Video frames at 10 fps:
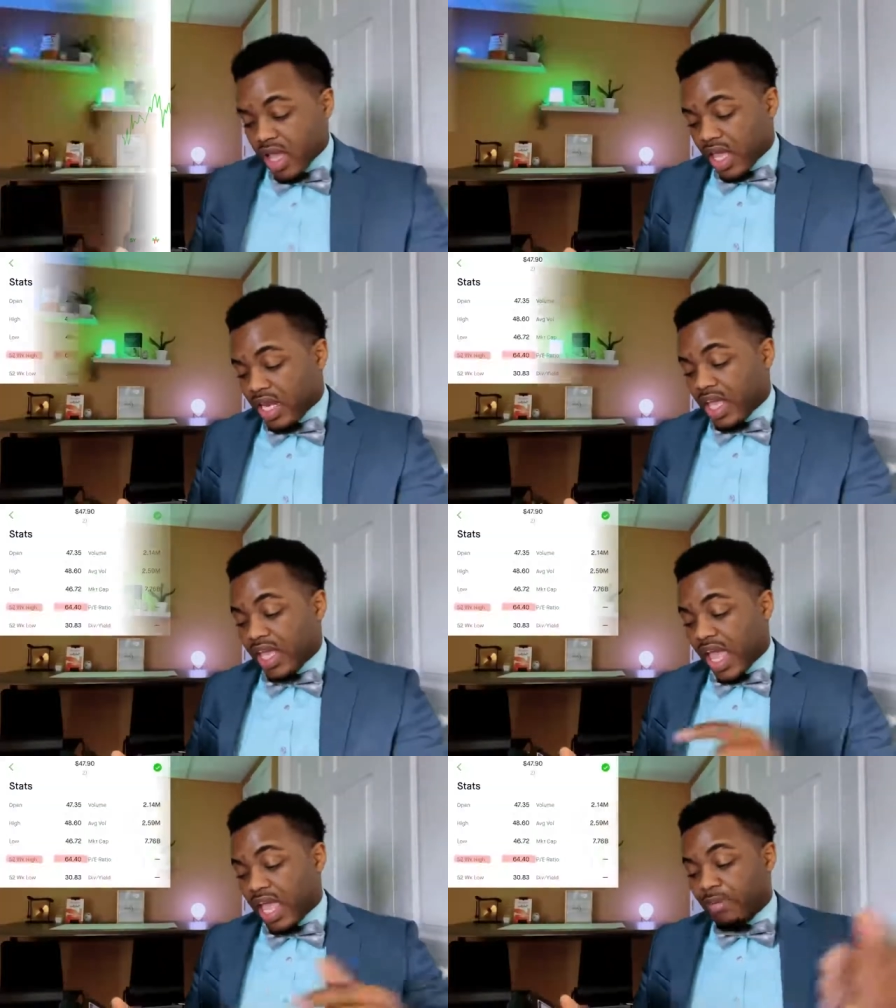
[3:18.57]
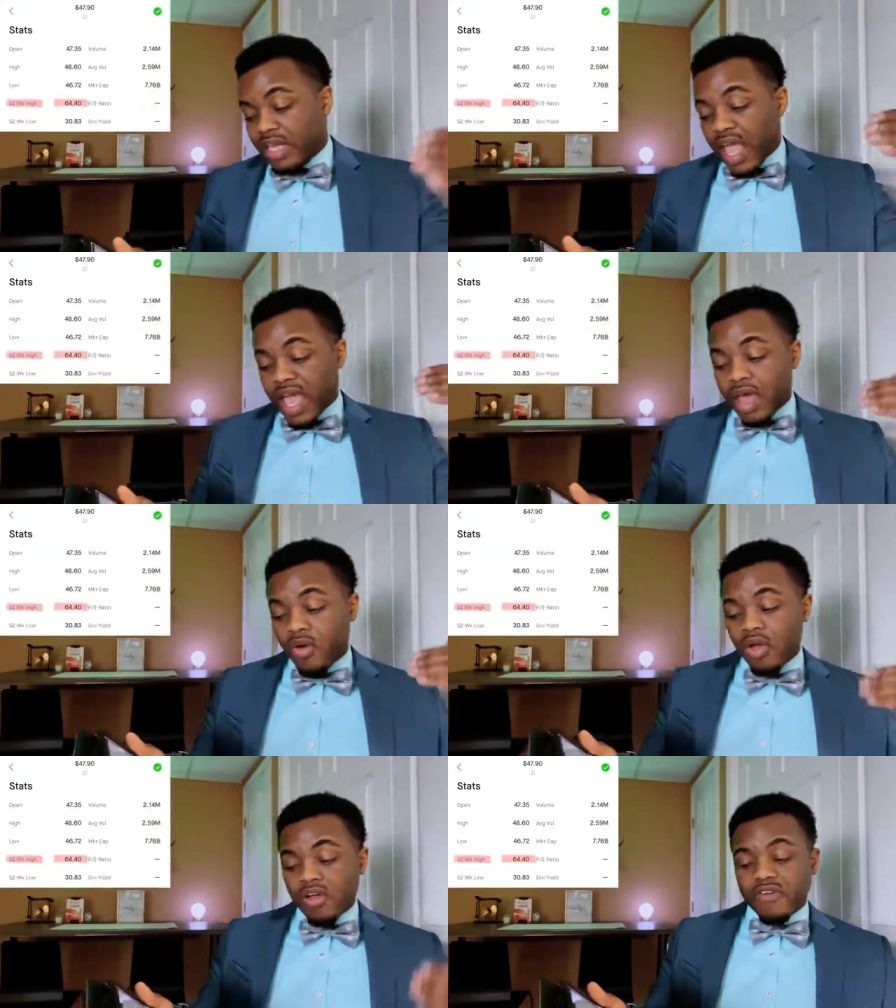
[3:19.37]
and they came
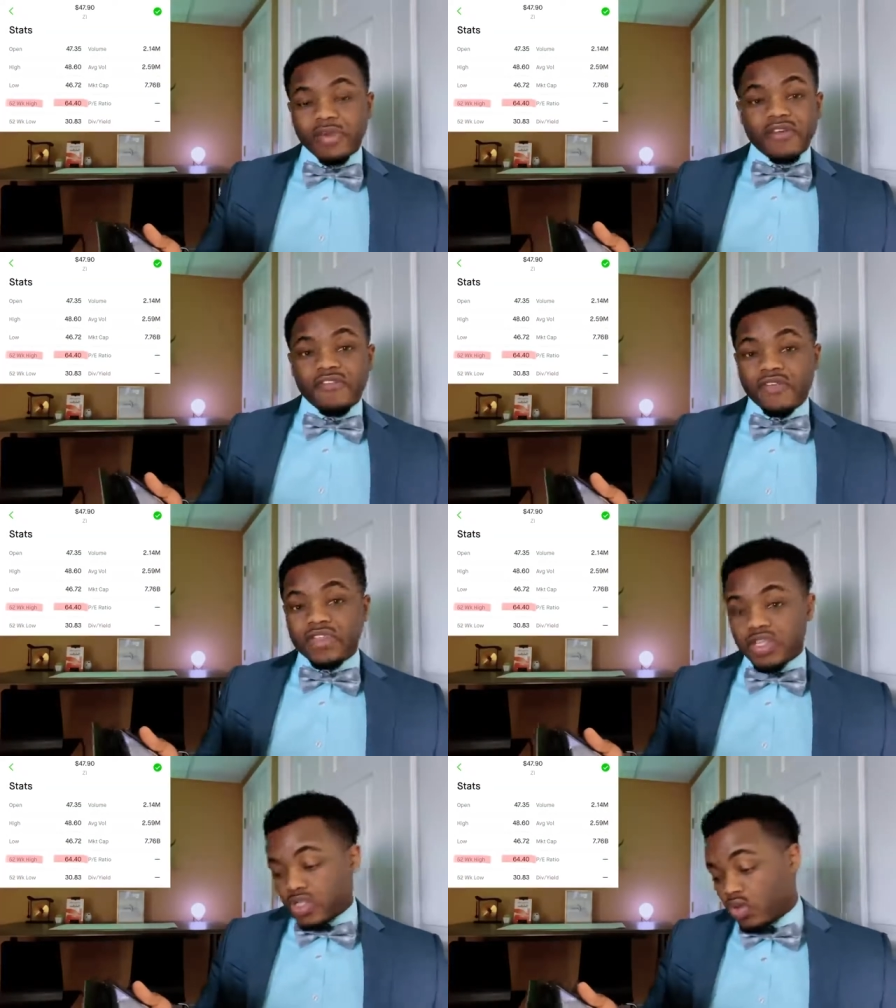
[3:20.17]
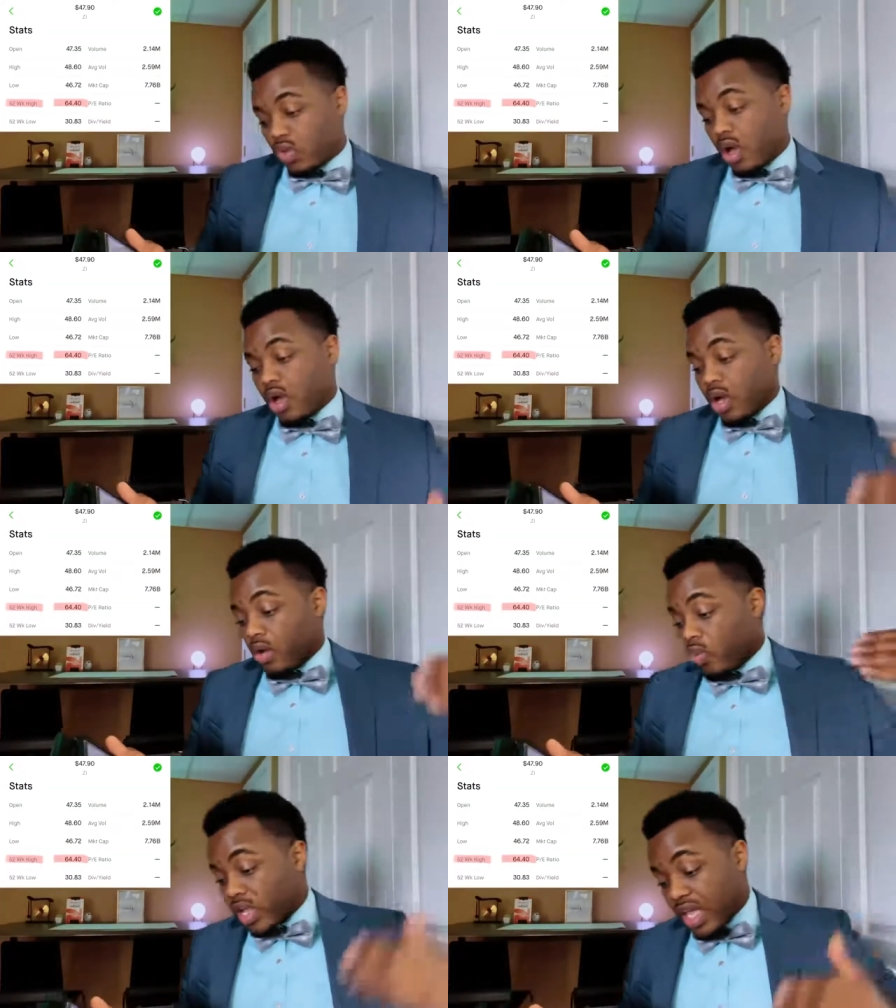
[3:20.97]
down from their
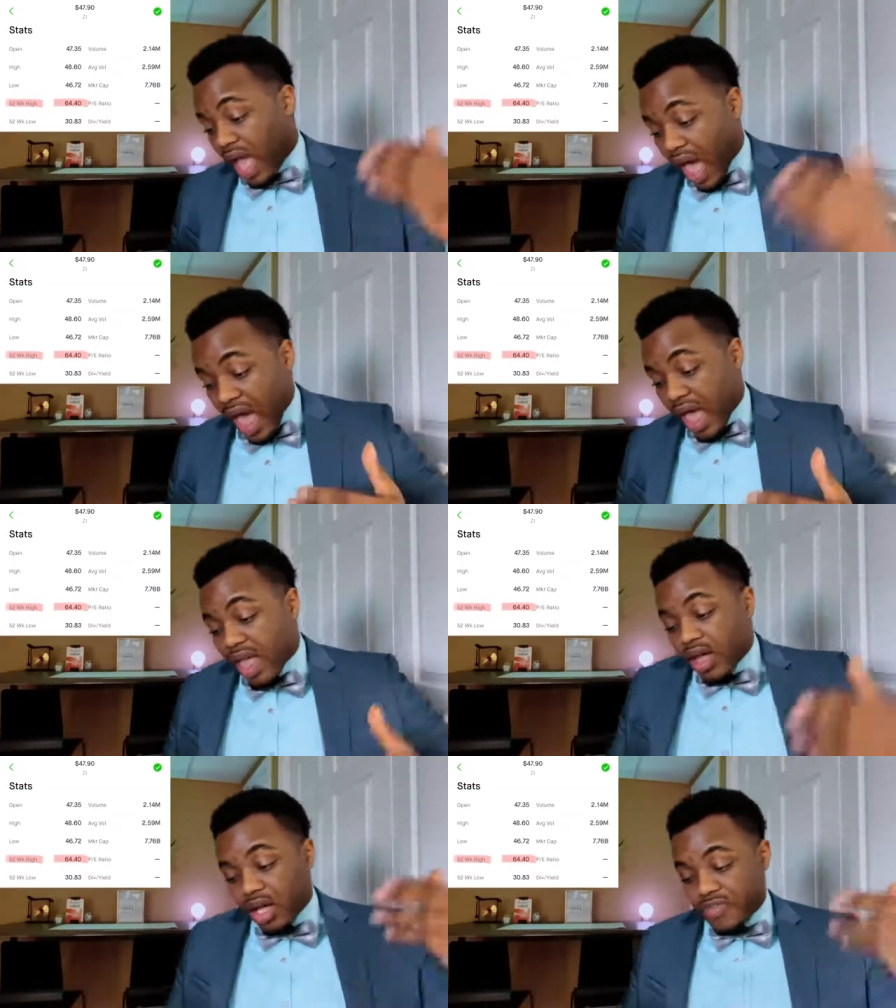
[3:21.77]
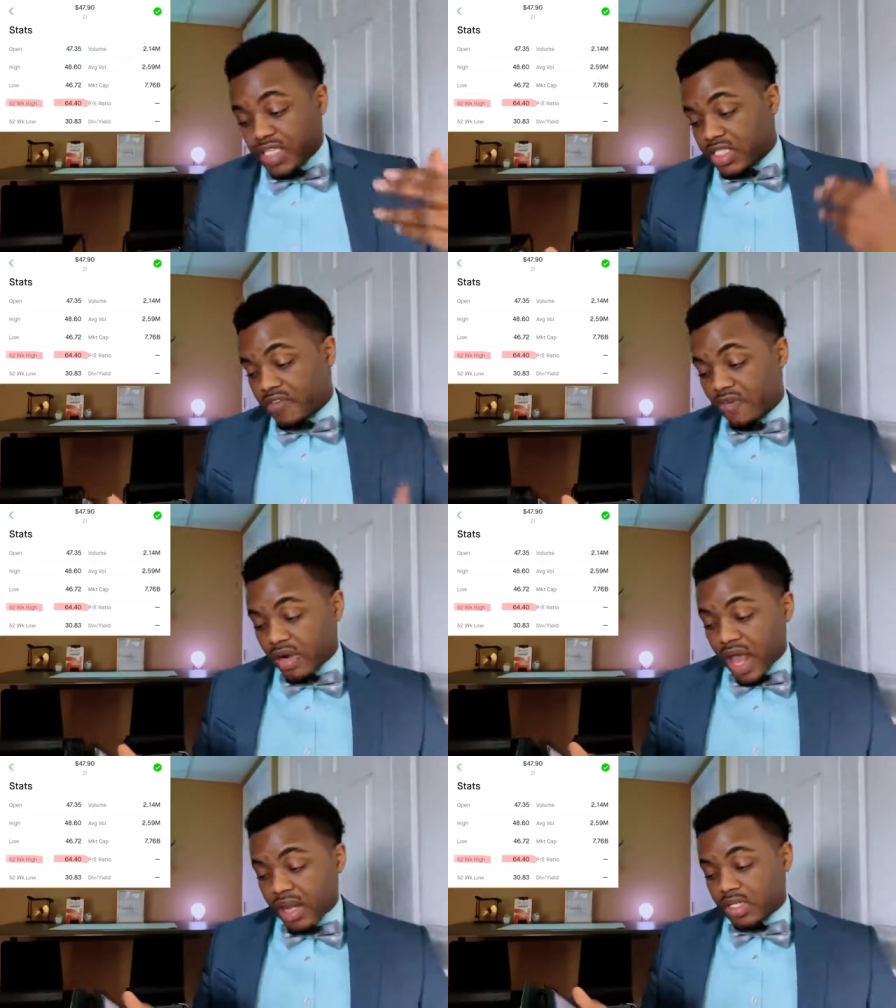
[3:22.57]
52-week high of
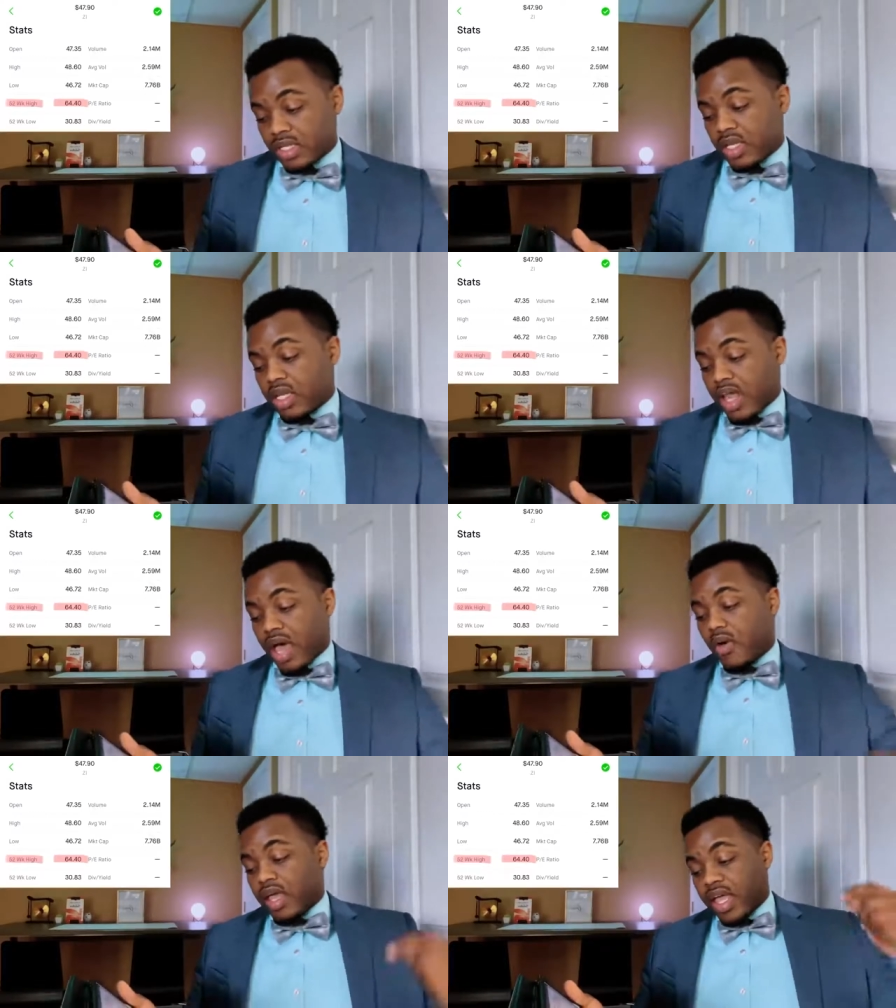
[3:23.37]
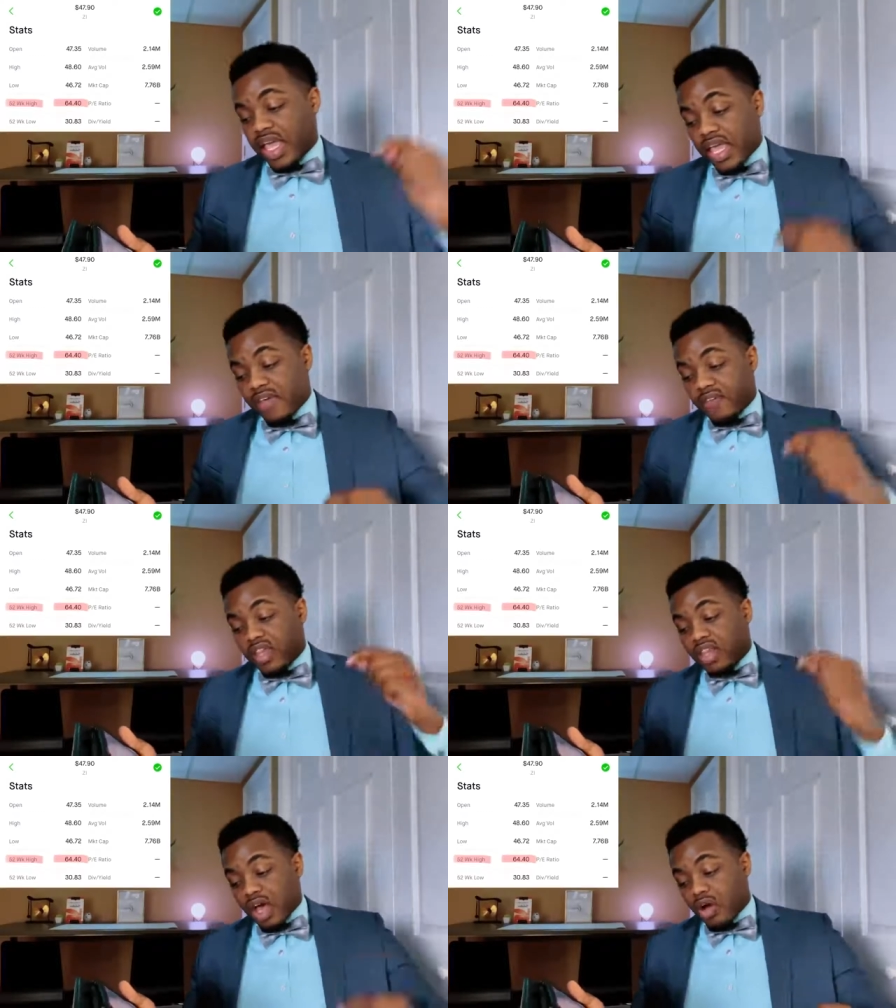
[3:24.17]
$64. Now,
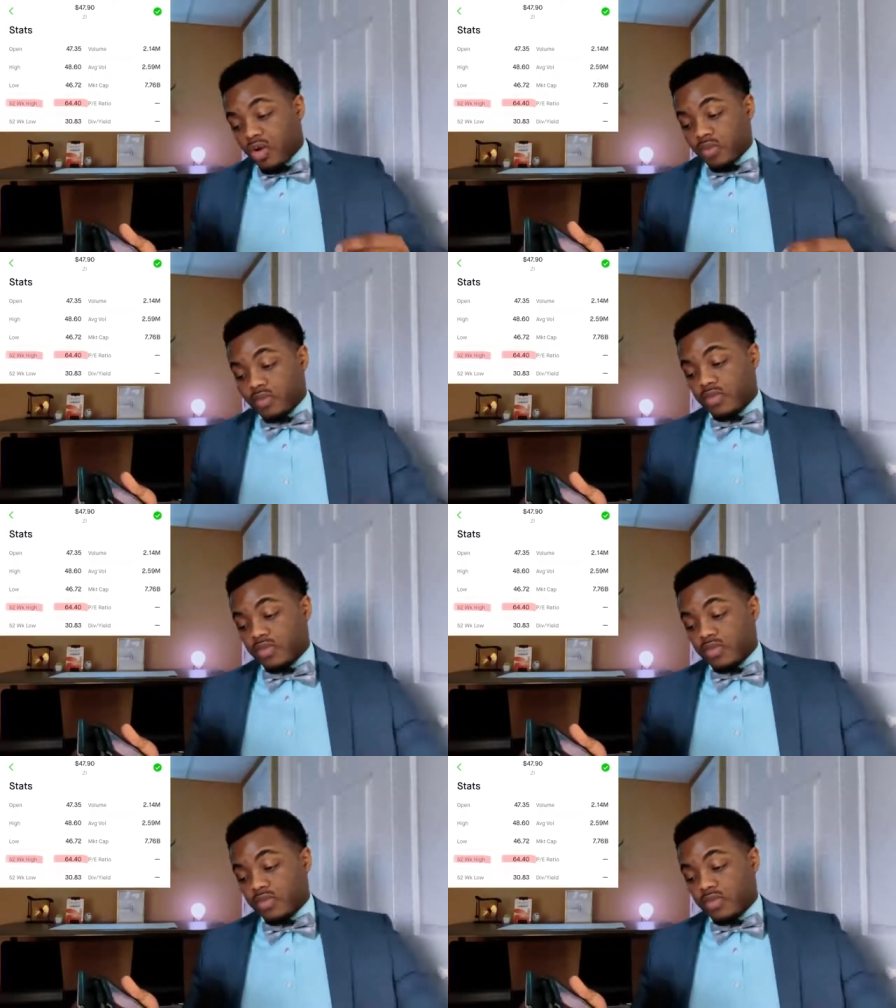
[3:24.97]
even though